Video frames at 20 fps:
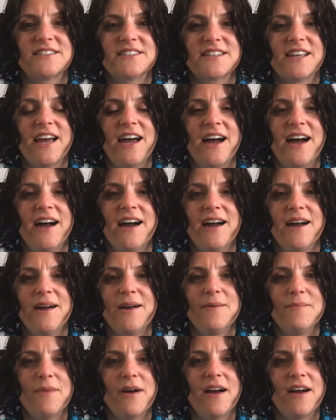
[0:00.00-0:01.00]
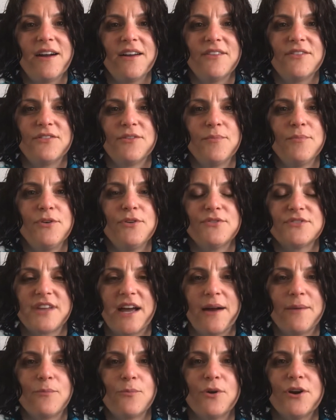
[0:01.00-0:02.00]
the moves that
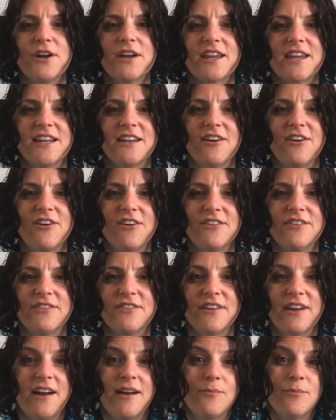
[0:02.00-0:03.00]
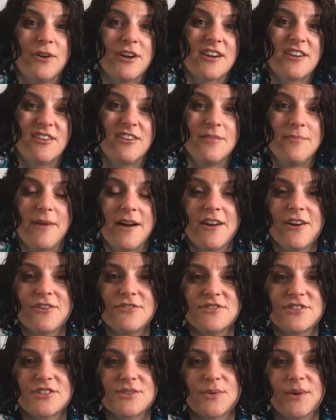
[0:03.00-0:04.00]
I'm working on in my own
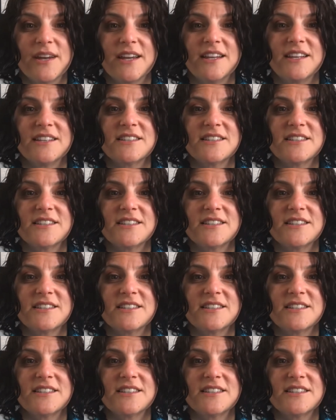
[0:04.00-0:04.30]
swing.